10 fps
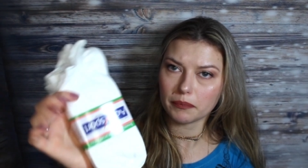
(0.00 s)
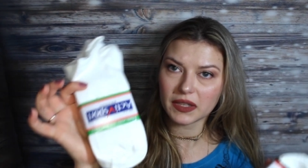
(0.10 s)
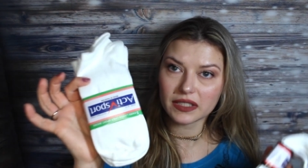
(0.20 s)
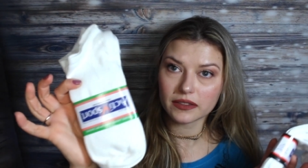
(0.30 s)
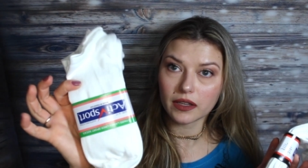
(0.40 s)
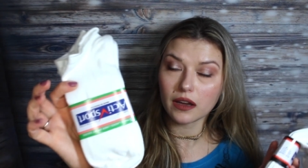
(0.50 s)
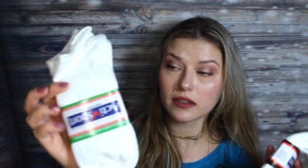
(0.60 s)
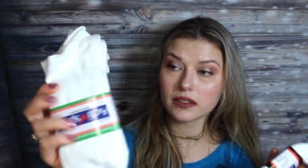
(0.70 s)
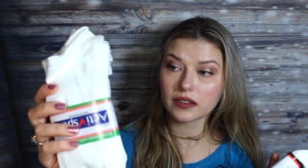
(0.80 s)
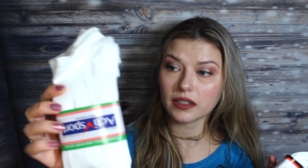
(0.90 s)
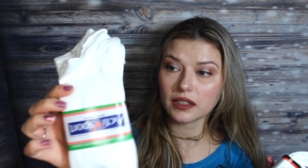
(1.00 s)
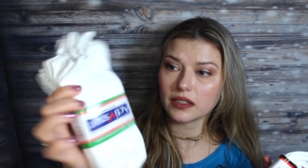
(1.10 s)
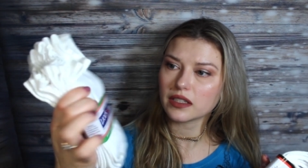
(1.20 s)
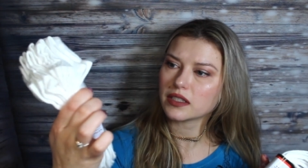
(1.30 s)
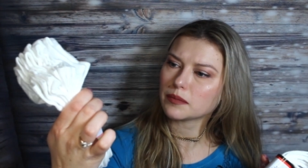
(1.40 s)
these socks,
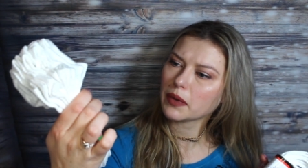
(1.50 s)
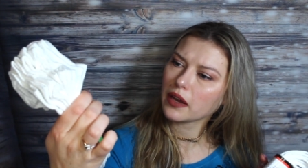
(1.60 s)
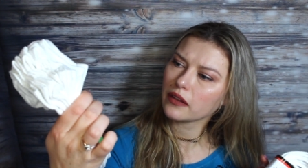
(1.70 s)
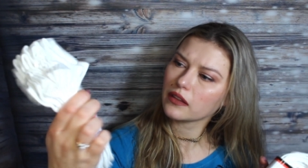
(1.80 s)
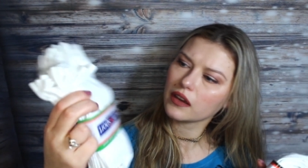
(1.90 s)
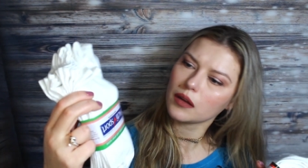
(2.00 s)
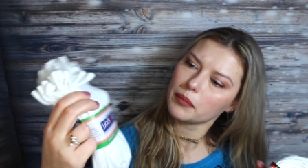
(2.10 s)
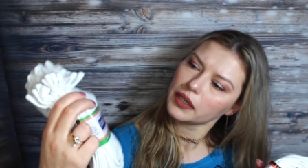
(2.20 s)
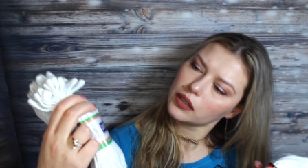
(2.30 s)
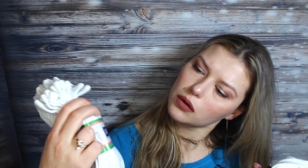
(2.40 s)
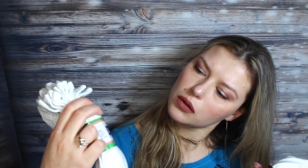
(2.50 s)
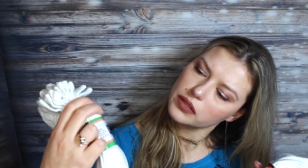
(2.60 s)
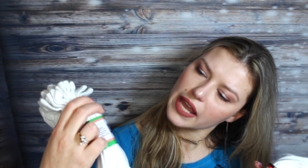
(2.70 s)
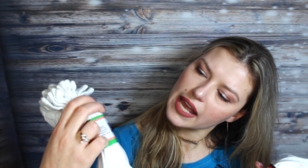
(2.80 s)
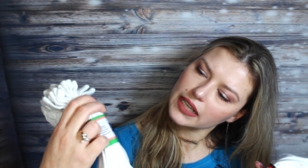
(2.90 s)
and it's by the company
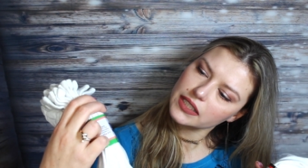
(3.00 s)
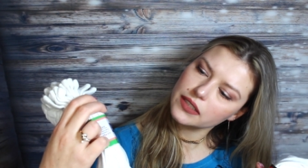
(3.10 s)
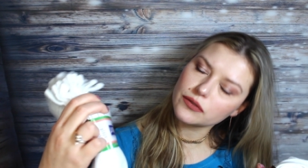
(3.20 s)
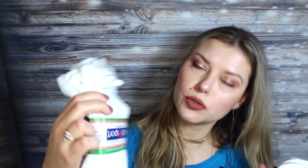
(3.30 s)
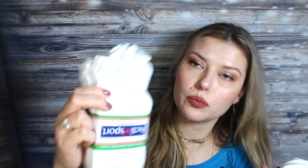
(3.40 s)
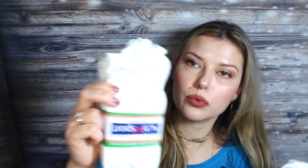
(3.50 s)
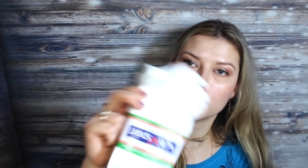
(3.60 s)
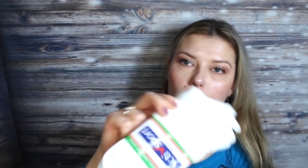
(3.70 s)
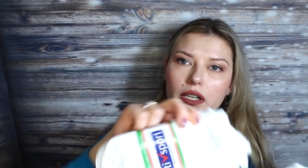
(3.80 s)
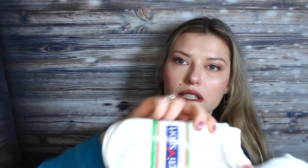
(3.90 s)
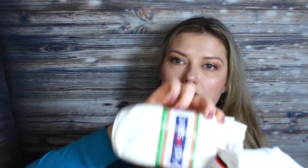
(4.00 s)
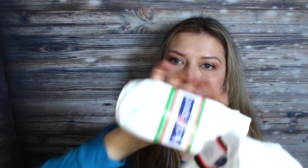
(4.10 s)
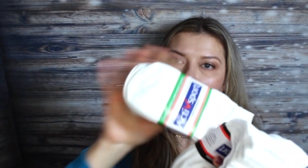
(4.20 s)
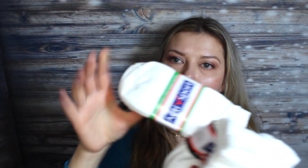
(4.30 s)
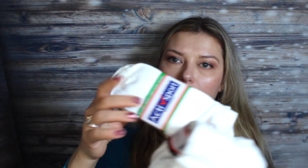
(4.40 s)
called Active Sport
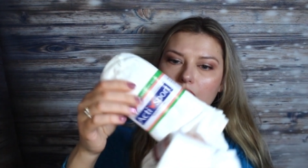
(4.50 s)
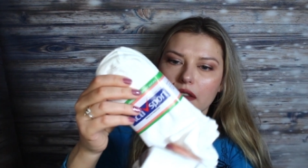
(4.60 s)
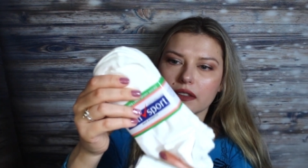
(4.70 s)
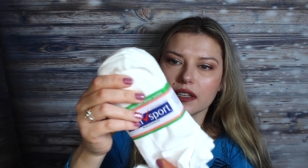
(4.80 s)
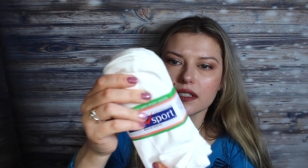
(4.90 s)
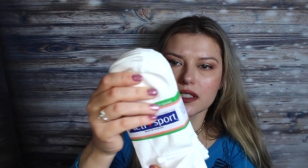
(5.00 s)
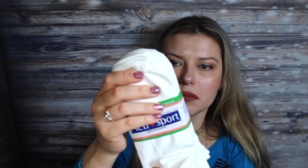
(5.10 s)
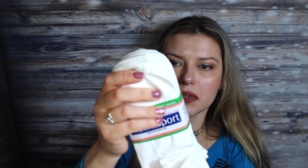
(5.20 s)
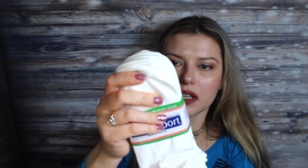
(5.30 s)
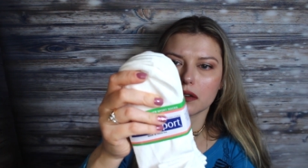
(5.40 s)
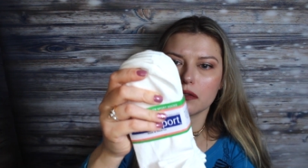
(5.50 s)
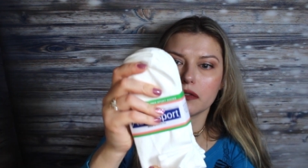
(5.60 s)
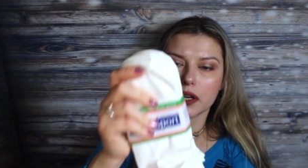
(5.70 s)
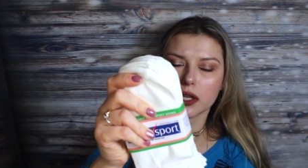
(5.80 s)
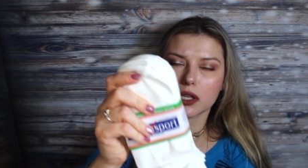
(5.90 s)
they seem like
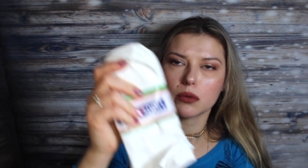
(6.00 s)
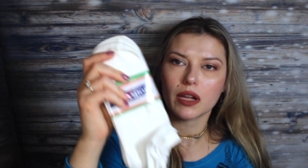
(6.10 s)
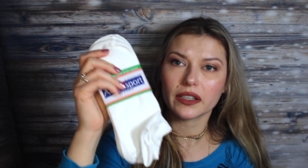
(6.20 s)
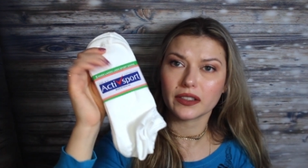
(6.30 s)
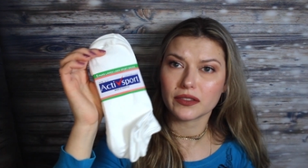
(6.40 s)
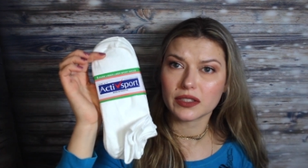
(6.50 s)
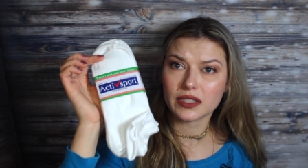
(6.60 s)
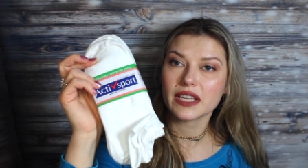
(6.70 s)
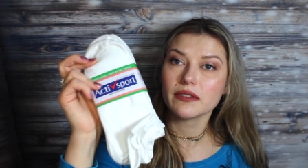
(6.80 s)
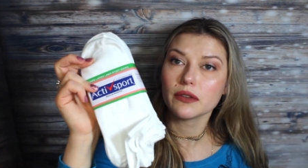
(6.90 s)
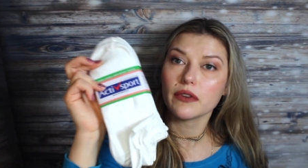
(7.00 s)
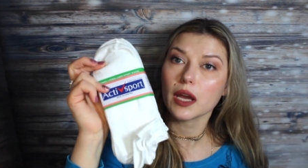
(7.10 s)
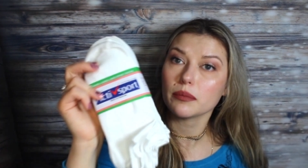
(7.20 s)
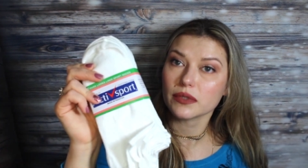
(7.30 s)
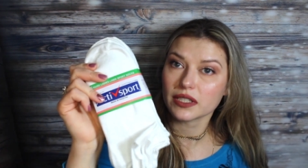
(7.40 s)
very good quality. It's
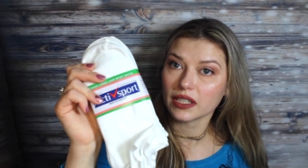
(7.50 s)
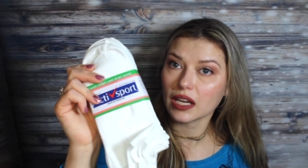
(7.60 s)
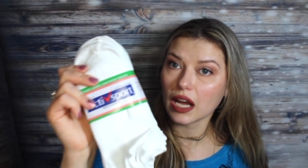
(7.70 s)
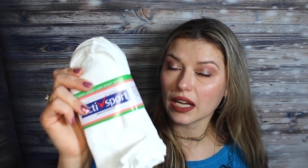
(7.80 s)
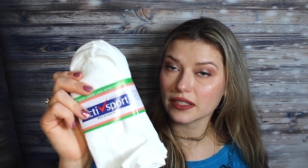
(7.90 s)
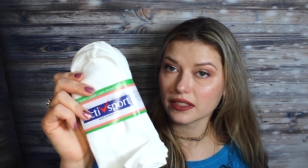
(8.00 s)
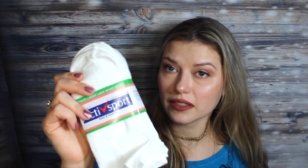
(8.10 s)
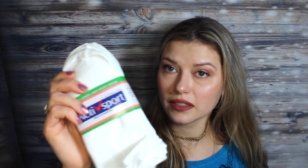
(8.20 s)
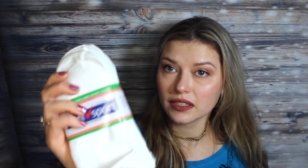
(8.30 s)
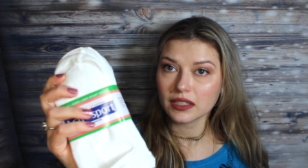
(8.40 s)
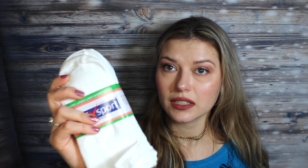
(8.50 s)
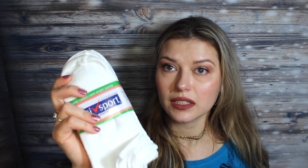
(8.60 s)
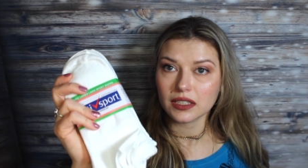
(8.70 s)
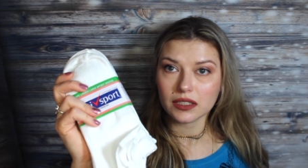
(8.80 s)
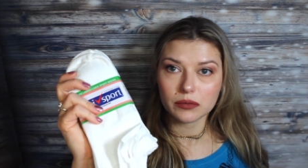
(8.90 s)
75% cotton,
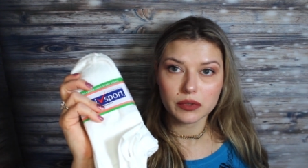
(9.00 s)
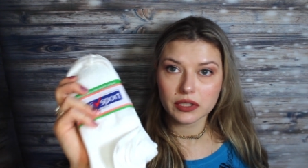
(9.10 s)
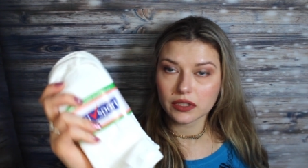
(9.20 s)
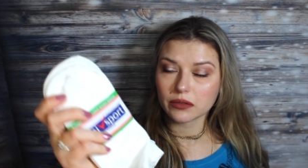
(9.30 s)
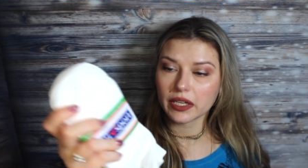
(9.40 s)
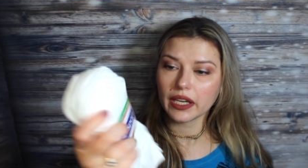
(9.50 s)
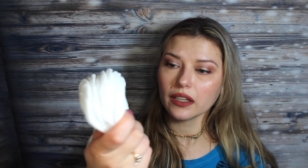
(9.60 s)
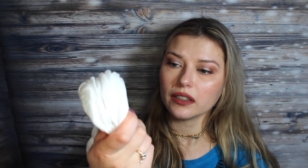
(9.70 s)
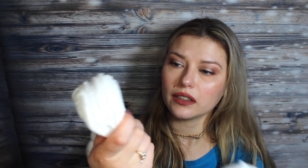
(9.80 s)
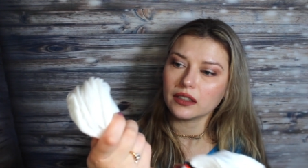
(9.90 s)
which is great.